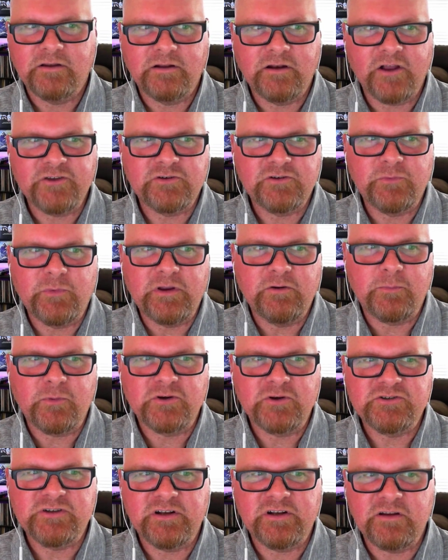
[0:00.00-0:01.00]
And also, we
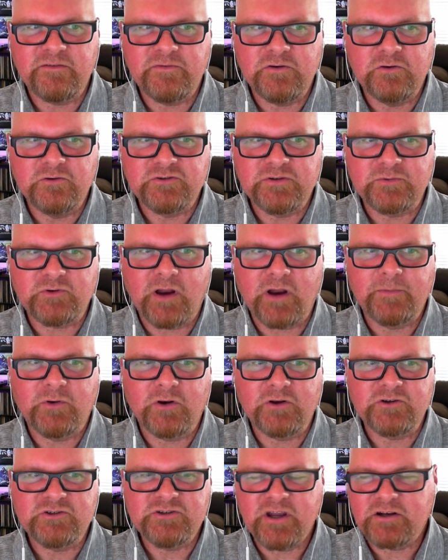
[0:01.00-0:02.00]
appreciate it if you subscribe
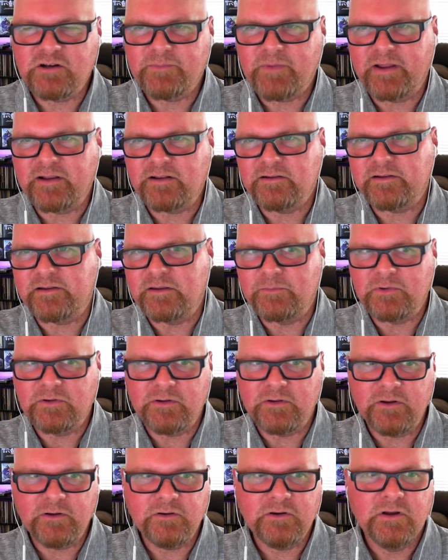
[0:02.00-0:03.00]
to our channel by clicking
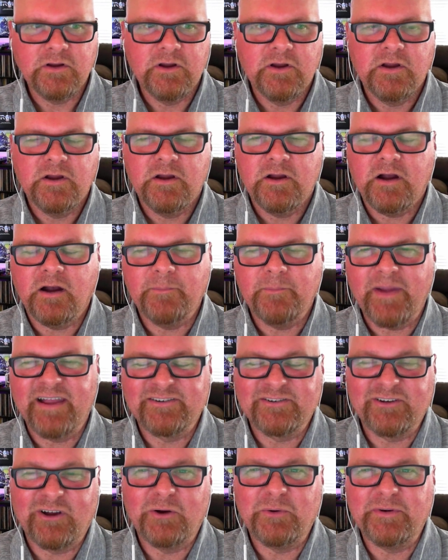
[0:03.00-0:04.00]
below.
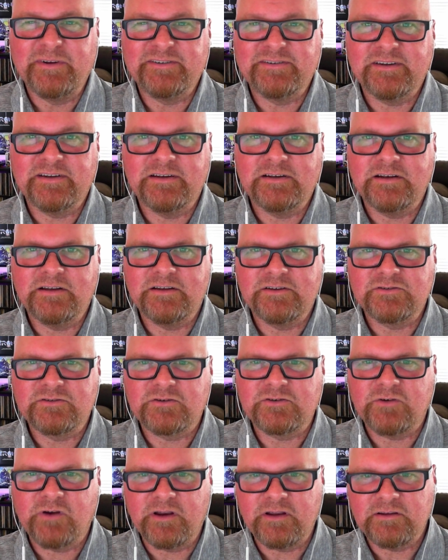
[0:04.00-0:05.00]
As always, it
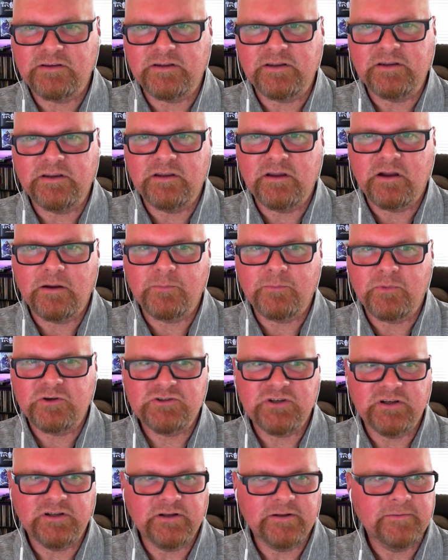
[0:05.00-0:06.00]
is greatly
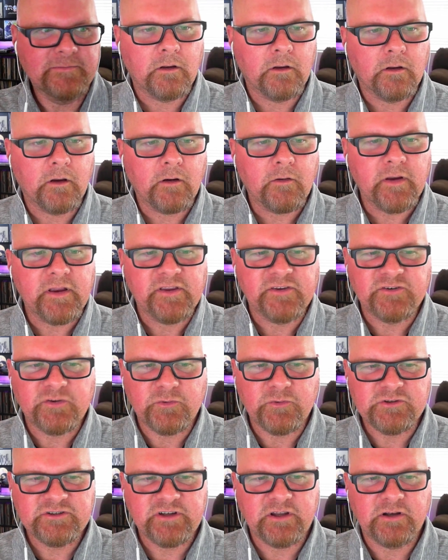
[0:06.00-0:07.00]
appreciated. All right, so
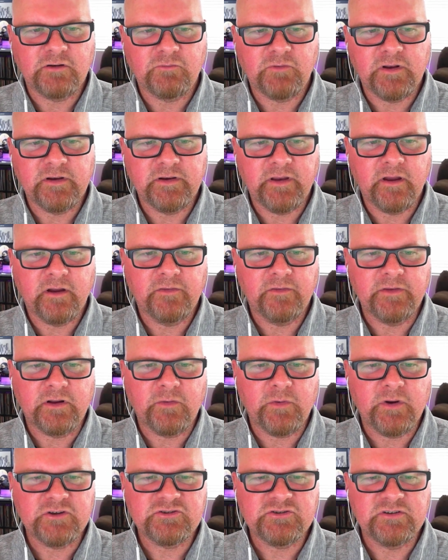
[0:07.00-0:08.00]
we're just going to run down the
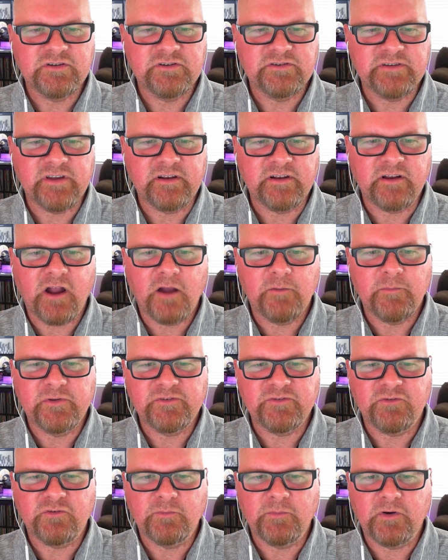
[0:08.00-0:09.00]
questions and
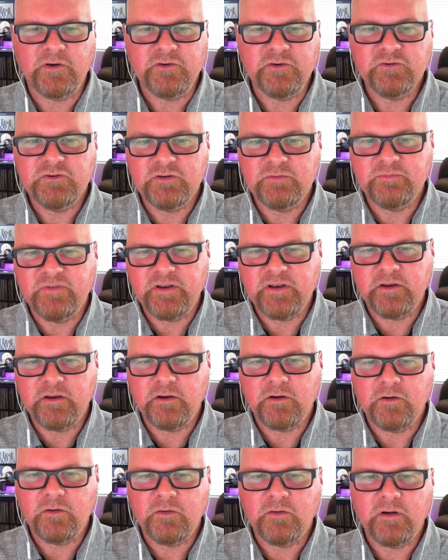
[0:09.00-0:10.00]
comments from our YouTube
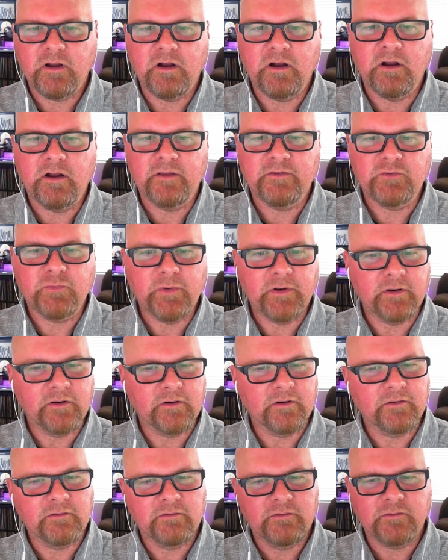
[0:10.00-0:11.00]
video,
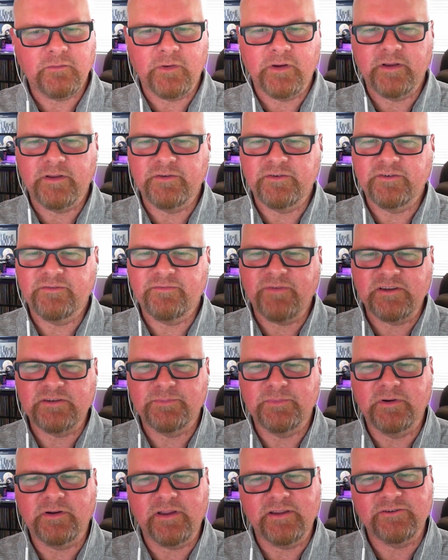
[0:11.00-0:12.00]
Twitter, Threads,
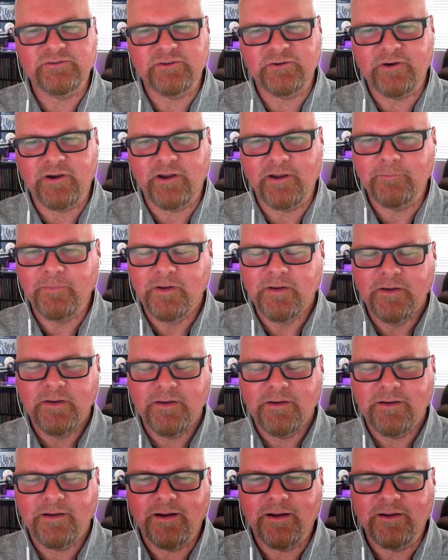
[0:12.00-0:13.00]
Facebook, Instagram.
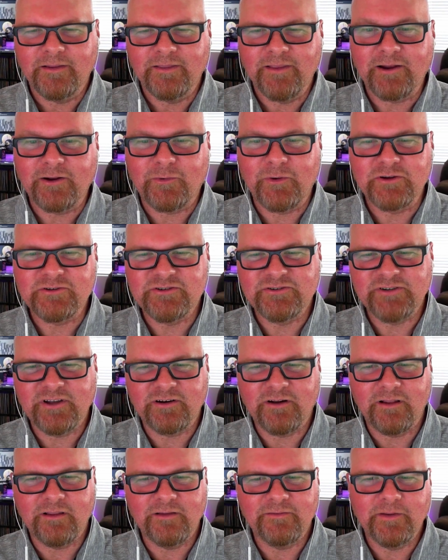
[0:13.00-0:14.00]
A lot of questions
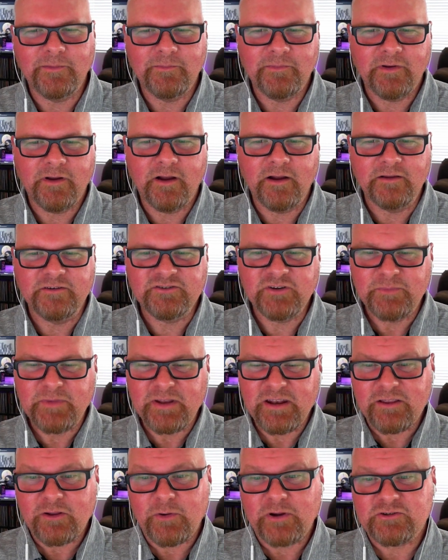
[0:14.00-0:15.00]
on all of them. So
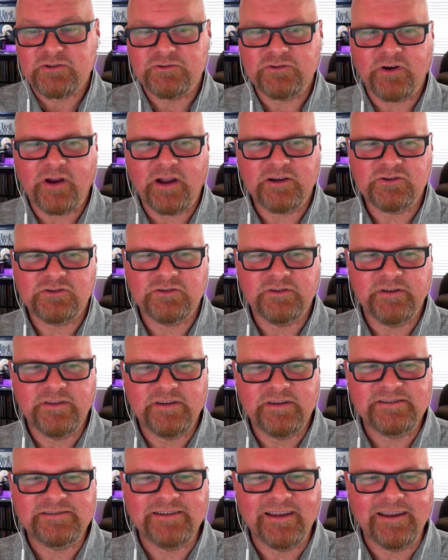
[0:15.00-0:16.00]
many of the questions are actually
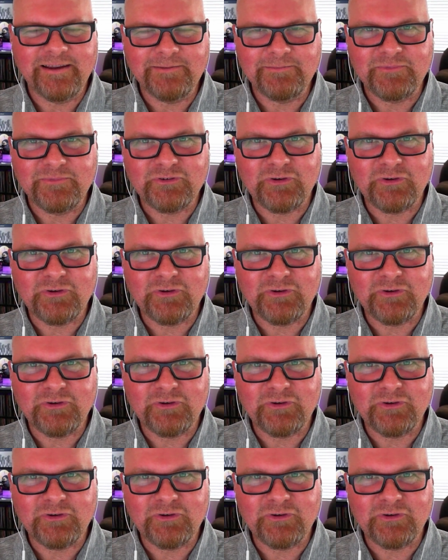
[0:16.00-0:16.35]
the same.